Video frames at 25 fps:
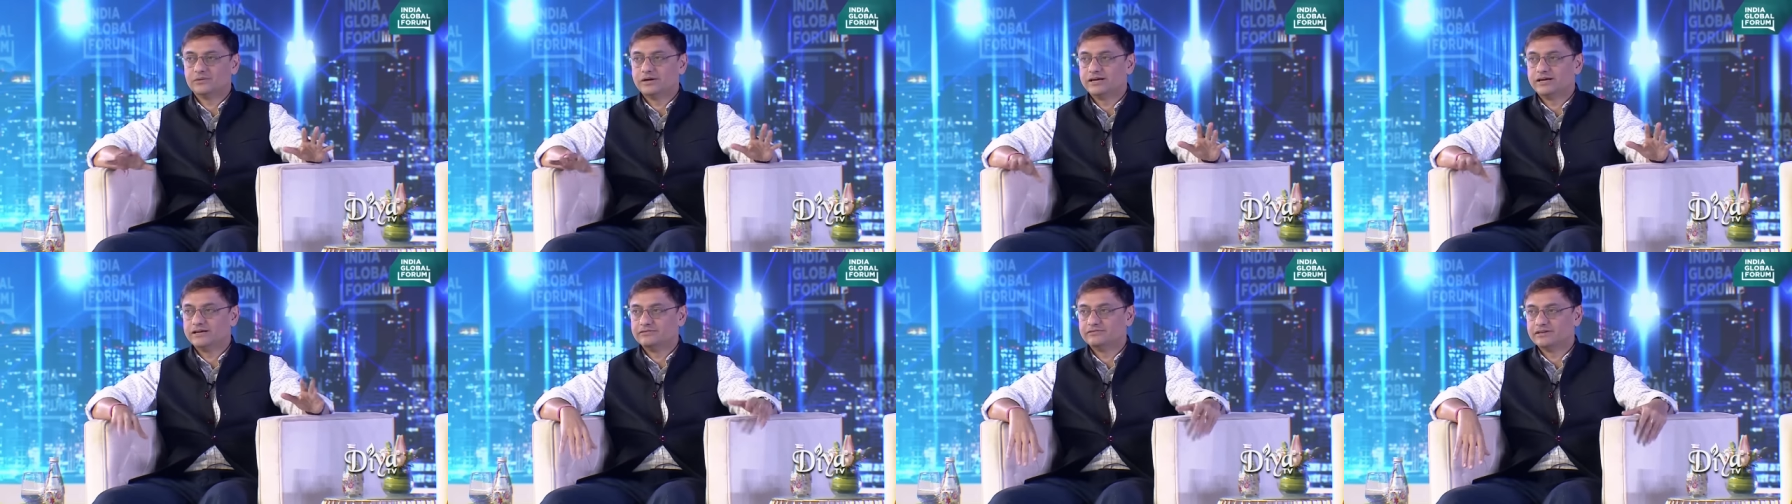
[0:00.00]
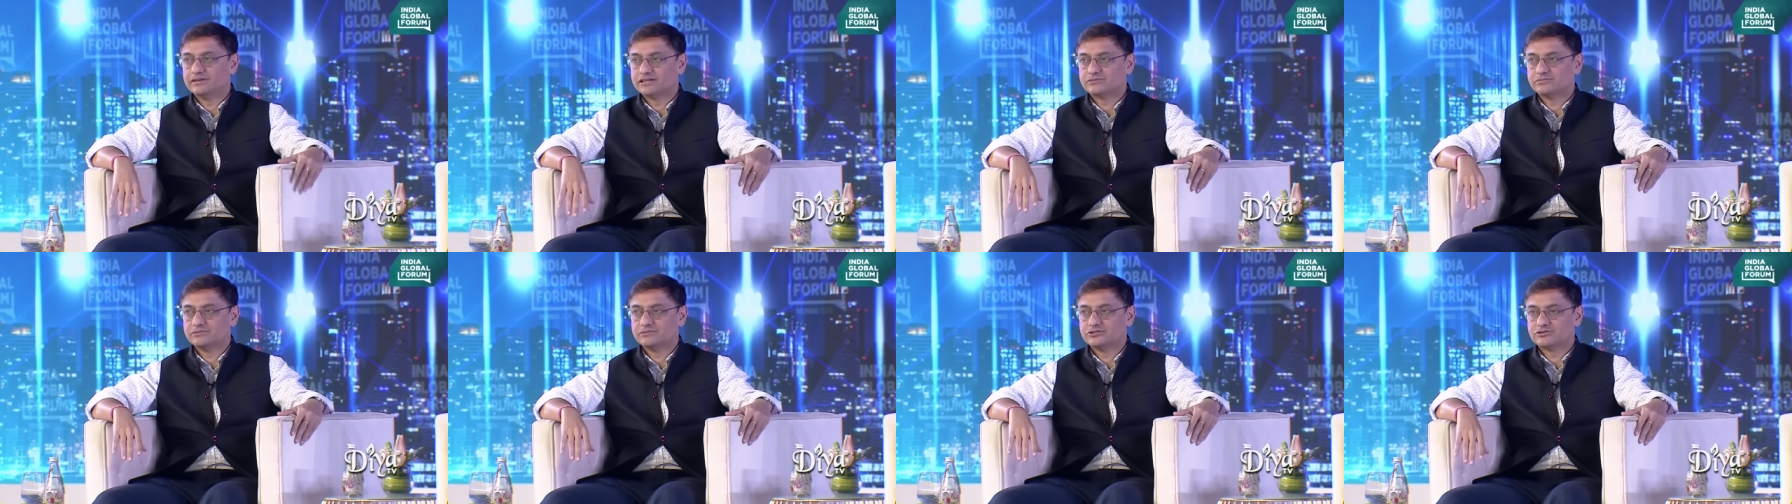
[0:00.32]
where
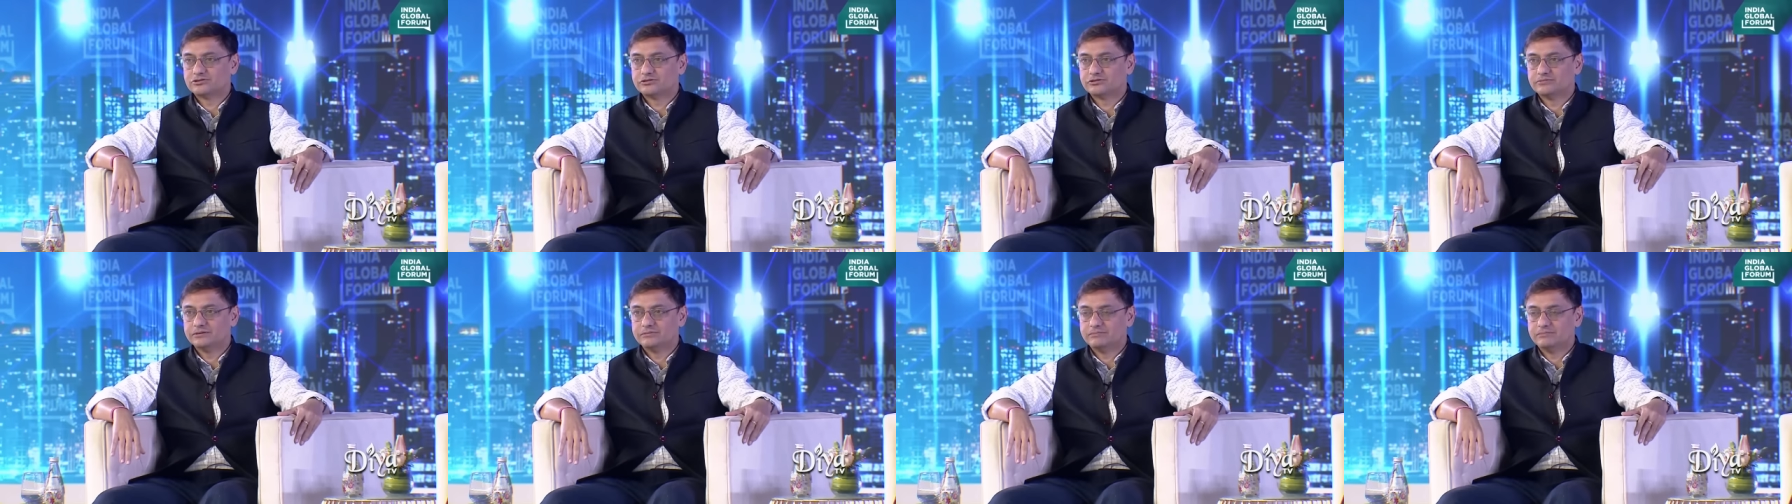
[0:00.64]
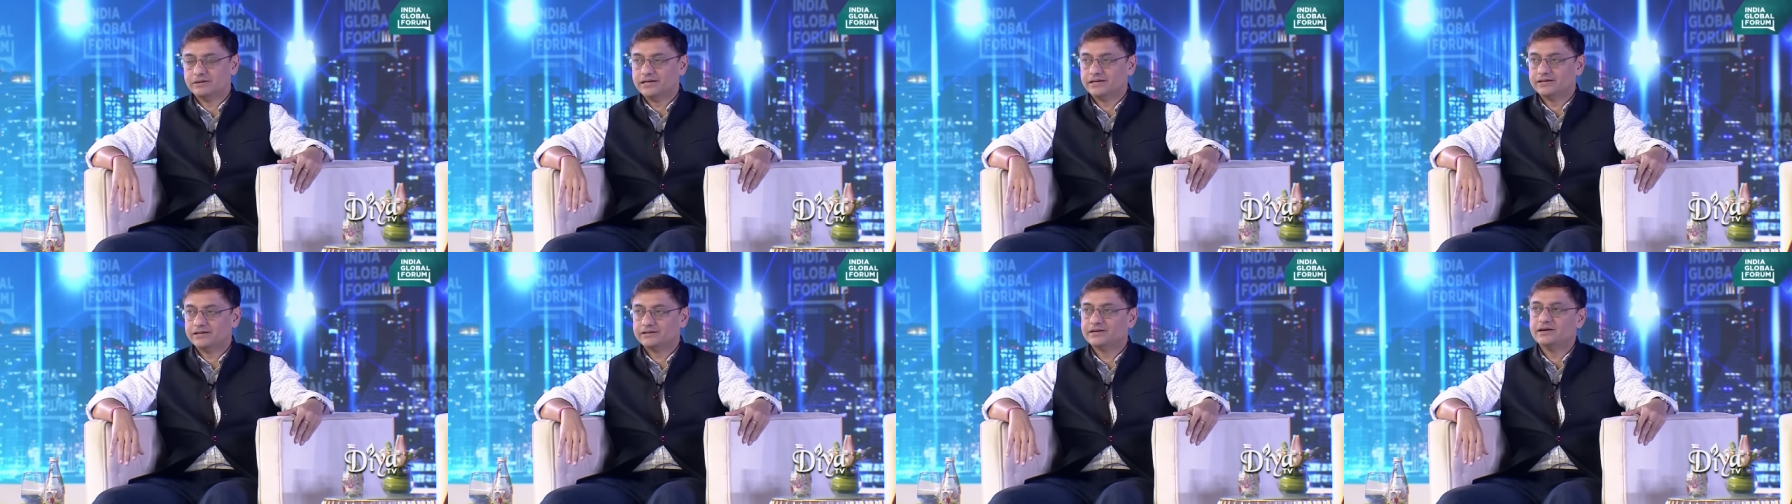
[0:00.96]
investment should be
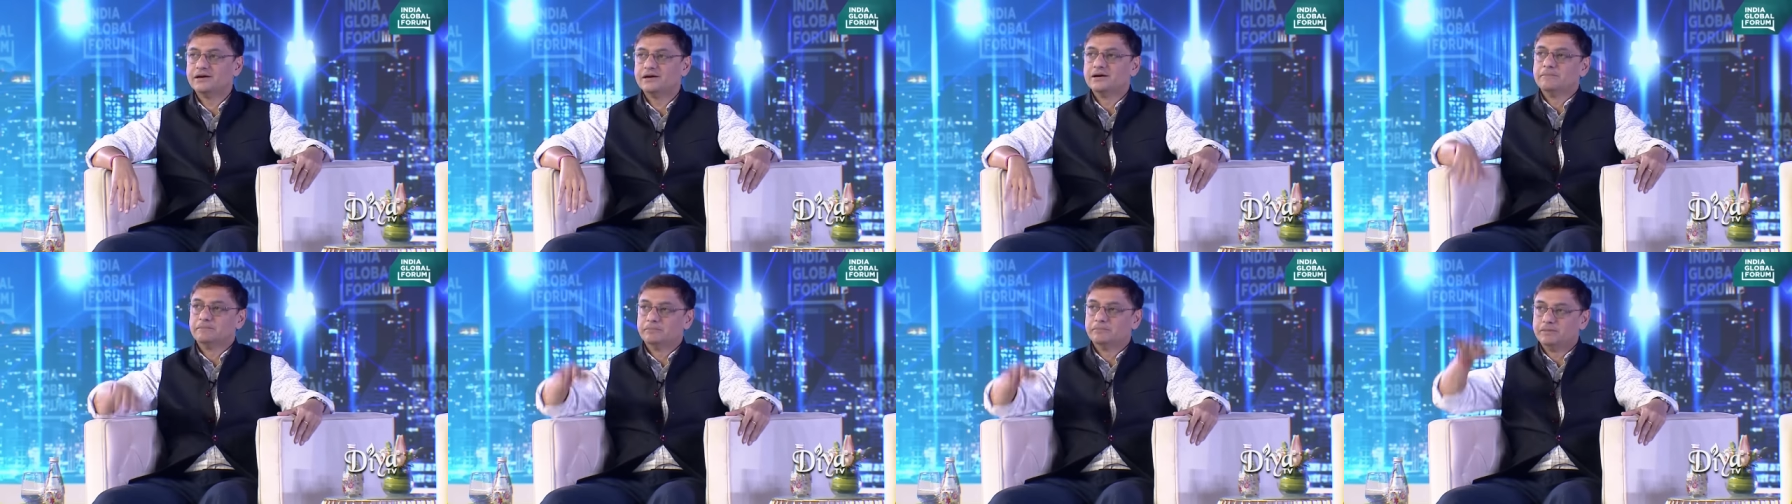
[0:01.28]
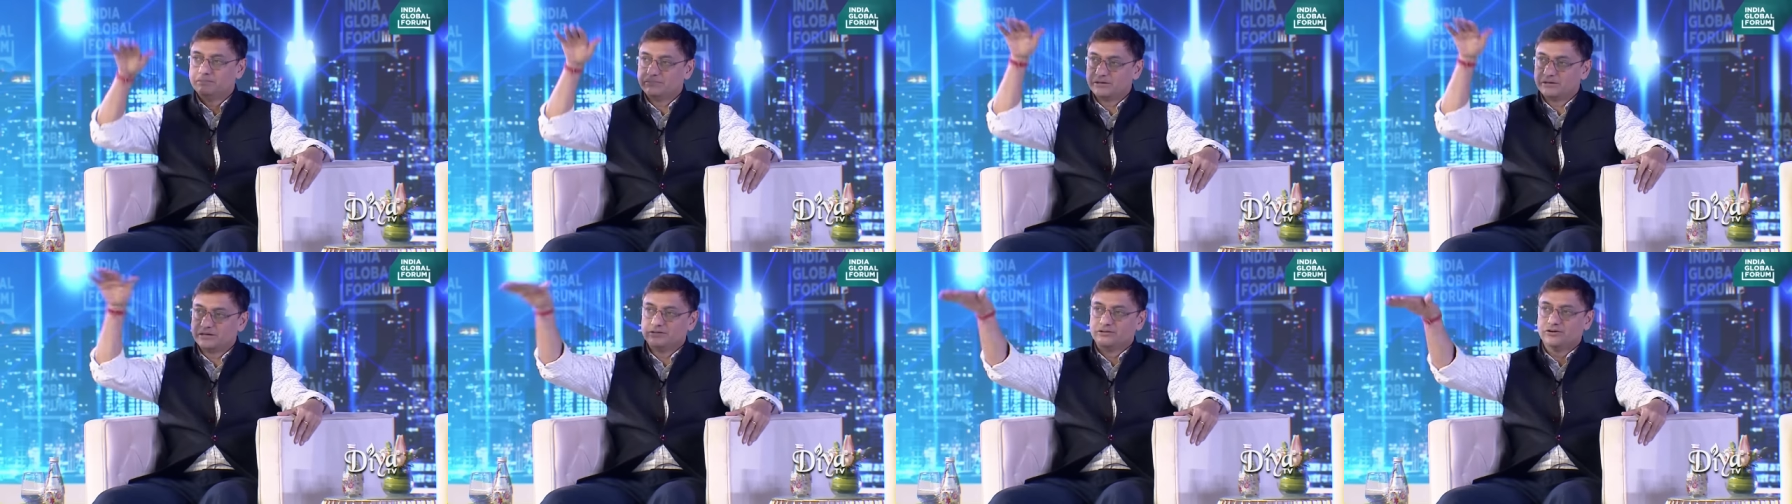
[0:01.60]
made.
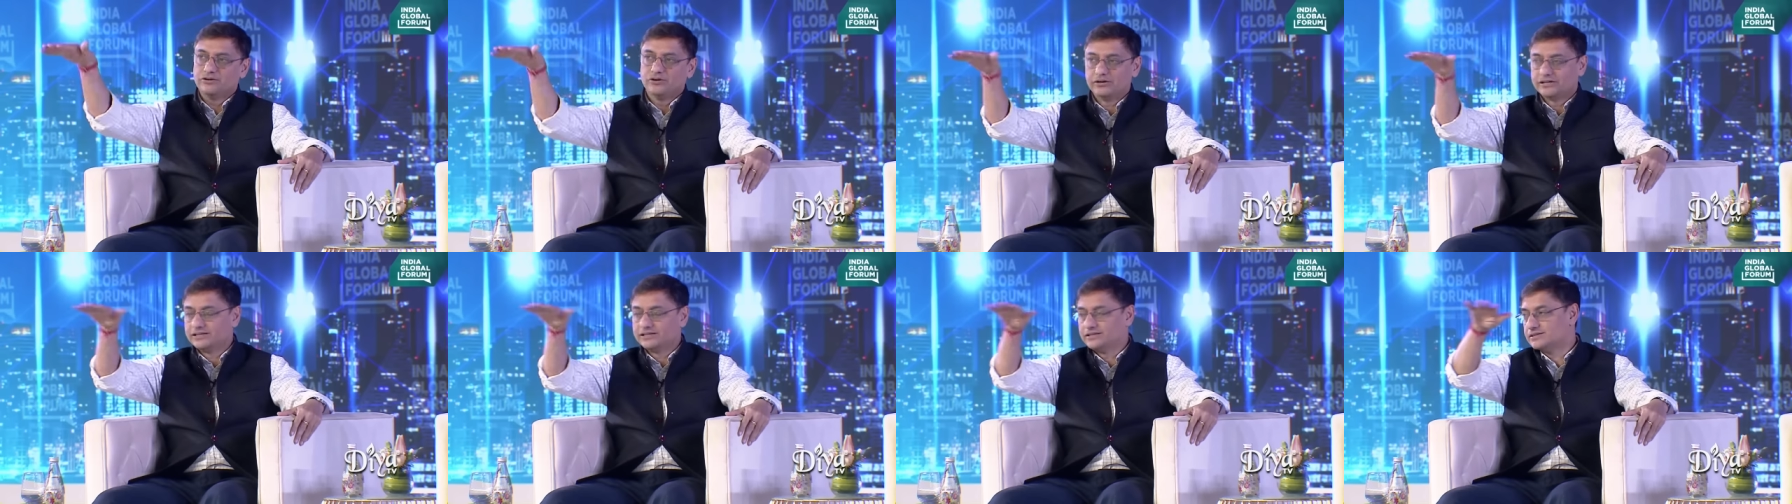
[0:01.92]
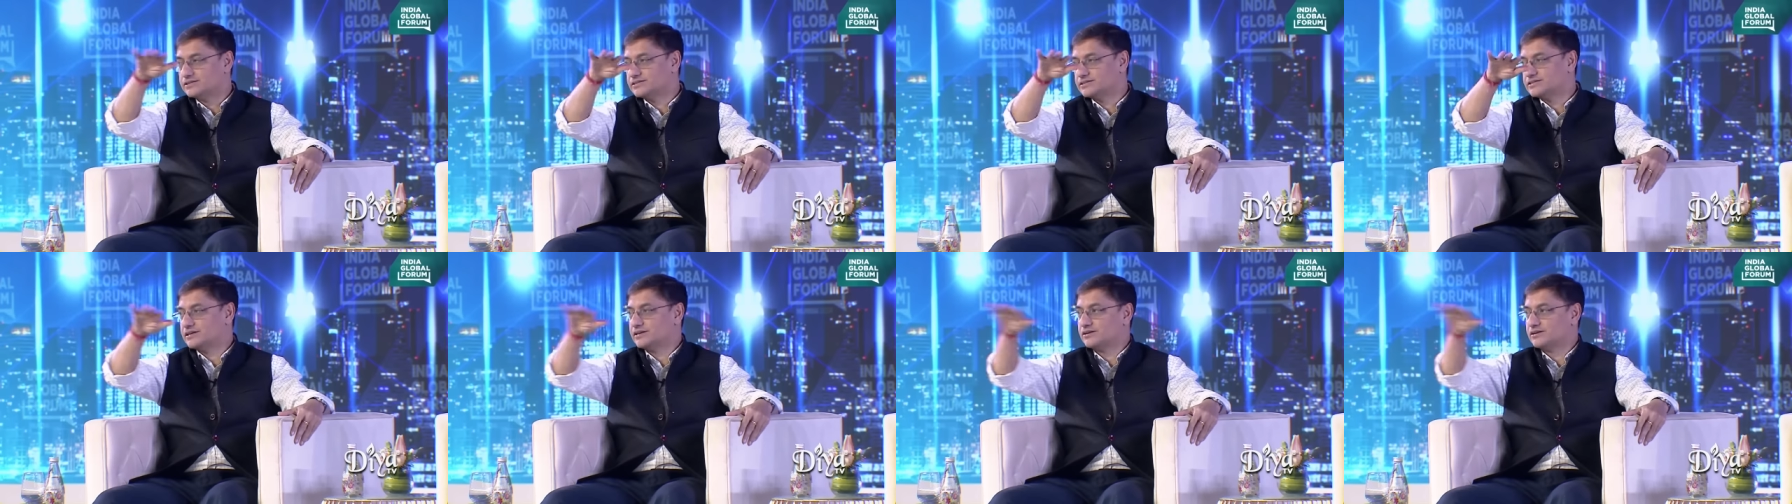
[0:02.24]
People in the
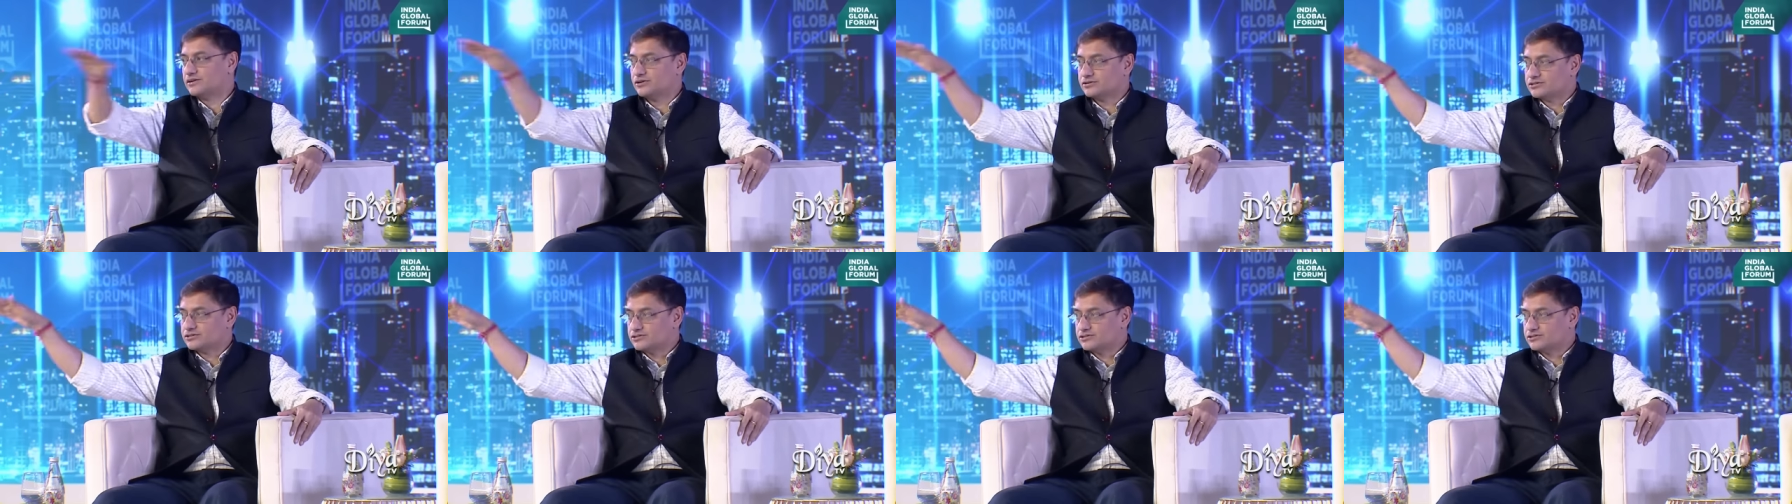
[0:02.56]
audience, there are lots